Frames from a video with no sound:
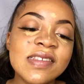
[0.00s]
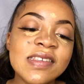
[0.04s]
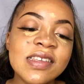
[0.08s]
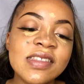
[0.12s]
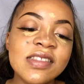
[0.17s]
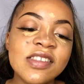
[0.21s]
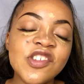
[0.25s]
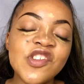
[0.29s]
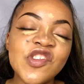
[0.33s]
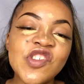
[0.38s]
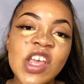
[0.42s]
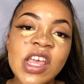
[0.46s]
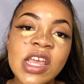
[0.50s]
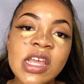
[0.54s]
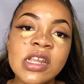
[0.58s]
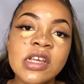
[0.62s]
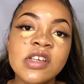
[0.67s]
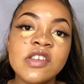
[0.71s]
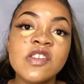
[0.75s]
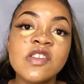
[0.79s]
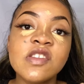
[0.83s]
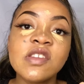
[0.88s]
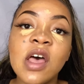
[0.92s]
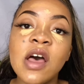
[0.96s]
the shade
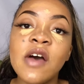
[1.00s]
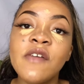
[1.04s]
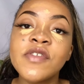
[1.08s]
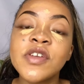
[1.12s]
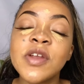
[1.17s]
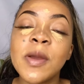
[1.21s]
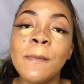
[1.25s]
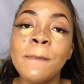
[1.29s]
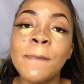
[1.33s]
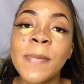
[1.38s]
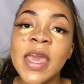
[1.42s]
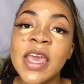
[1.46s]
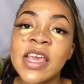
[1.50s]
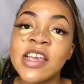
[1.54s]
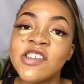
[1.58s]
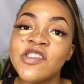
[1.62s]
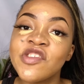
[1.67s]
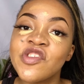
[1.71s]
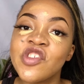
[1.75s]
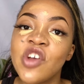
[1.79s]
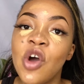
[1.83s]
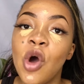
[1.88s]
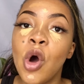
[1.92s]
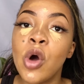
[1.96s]
Soft
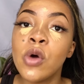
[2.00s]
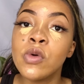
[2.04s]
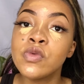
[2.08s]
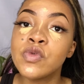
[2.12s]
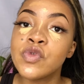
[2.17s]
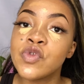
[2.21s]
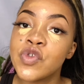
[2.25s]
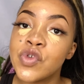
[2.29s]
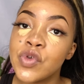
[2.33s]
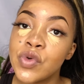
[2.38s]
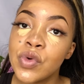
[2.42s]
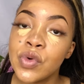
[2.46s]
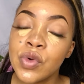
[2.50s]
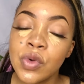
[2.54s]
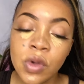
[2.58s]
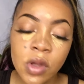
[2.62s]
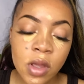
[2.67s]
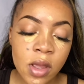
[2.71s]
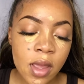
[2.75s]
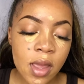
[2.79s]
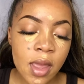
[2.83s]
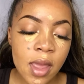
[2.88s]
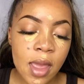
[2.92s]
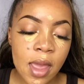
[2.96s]
Beige 02,
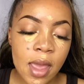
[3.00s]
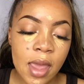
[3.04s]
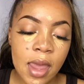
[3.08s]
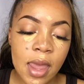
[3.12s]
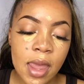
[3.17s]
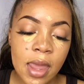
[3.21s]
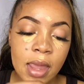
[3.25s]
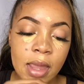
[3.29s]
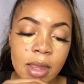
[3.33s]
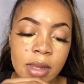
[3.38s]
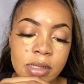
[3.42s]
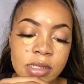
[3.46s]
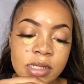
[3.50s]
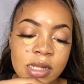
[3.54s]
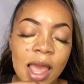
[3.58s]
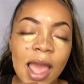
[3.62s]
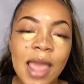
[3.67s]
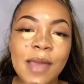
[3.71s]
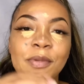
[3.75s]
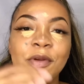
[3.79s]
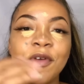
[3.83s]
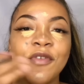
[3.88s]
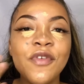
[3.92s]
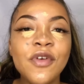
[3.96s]
and I
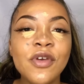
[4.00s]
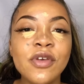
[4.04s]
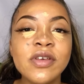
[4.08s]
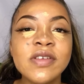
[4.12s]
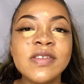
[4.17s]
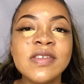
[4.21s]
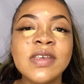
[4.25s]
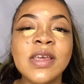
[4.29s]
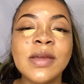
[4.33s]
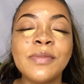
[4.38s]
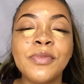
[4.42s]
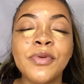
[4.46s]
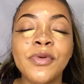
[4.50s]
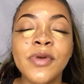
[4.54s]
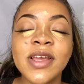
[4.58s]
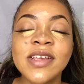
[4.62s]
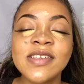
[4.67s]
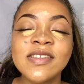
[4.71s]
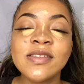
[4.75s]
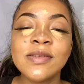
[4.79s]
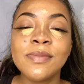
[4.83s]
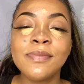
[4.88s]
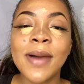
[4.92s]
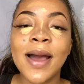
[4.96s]
prefer using a
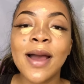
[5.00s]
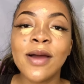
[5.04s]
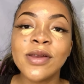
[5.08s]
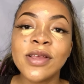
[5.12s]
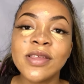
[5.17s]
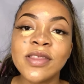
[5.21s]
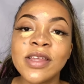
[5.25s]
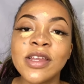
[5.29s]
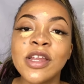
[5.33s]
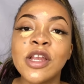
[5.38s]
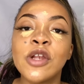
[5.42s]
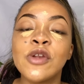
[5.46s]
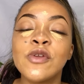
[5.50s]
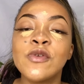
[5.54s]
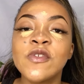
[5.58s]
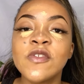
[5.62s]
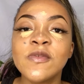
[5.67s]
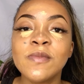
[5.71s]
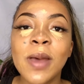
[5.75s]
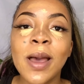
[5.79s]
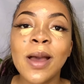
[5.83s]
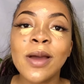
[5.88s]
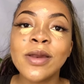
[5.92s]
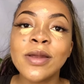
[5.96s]
pressed powder than a loose
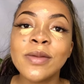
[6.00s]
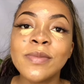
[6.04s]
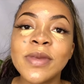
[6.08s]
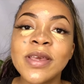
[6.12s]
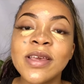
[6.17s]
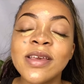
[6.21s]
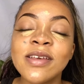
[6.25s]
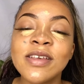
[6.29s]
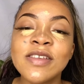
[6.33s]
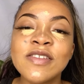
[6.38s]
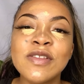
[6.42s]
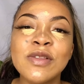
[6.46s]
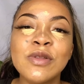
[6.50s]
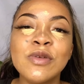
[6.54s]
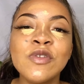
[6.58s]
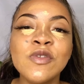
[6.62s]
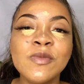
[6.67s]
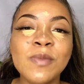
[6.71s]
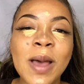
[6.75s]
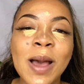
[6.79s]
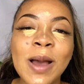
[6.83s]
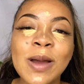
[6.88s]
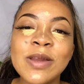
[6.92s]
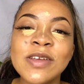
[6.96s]
powder because loose
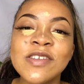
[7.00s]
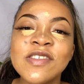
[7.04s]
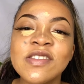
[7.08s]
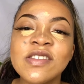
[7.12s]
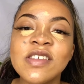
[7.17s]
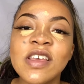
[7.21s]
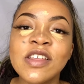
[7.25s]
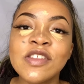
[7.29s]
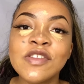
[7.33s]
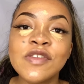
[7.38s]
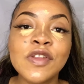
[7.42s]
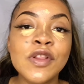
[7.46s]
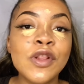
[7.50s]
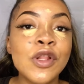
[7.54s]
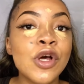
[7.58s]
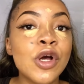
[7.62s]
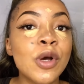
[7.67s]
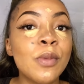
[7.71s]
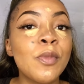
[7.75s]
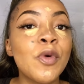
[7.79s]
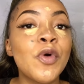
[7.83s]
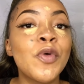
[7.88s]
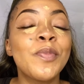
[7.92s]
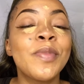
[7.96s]
powders tend to look
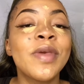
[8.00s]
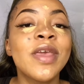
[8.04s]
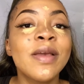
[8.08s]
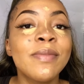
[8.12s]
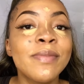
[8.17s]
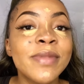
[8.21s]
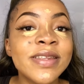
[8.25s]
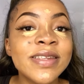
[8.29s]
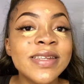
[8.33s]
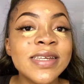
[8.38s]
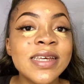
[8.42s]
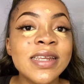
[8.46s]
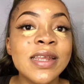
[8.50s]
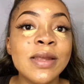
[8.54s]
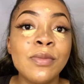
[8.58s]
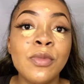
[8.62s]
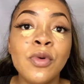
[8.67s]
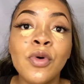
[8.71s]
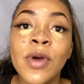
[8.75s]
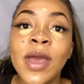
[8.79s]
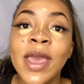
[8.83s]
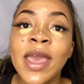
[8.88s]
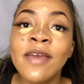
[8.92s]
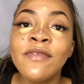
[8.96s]
more pigmented and
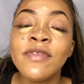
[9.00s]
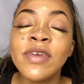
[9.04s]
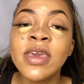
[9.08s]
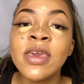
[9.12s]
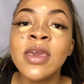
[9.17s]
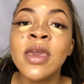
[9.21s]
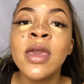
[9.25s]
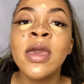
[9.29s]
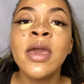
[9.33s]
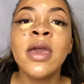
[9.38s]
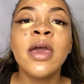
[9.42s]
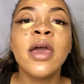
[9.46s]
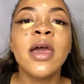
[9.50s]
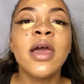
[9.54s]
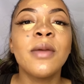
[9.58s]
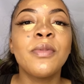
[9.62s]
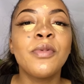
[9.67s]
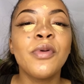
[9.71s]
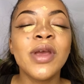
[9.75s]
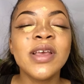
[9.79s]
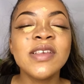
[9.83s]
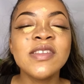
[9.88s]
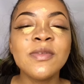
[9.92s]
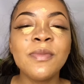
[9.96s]
more heavy. A
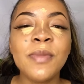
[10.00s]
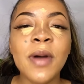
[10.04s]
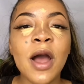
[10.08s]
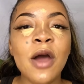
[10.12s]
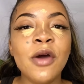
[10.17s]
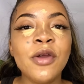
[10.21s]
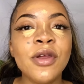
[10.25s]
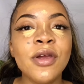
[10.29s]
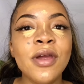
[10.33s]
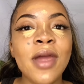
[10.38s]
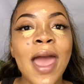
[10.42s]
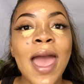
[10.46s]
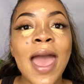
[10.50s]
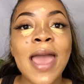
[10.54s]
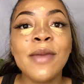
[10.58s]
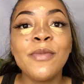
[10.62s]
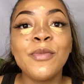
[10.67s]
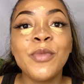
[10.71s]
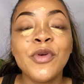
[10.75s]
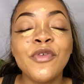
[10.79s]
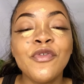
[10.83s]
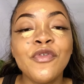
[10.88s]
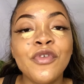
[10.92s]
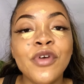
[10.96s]
pressed powder, I
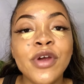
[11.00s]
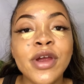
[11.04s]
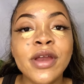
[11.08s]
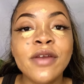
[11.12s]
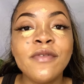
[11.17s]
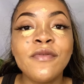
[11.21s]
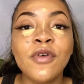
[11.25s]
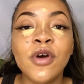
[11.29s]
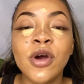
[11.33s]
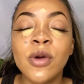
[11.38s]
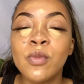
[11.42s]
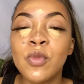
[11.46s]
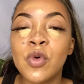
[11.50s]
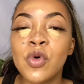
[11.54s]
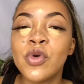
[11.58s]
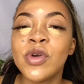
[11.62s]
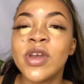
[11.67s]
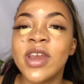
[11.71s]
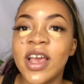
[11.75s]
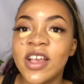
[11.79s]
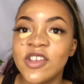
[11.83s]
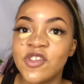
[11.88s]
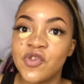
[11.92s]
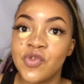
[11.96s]
prefer it for a more
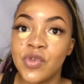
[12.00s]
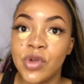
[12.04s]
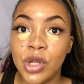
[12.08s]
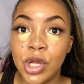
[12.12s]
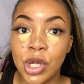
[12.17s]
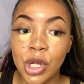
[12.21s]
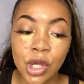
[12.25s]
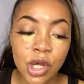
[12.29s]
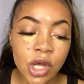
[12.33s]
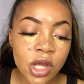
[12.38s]
natural look.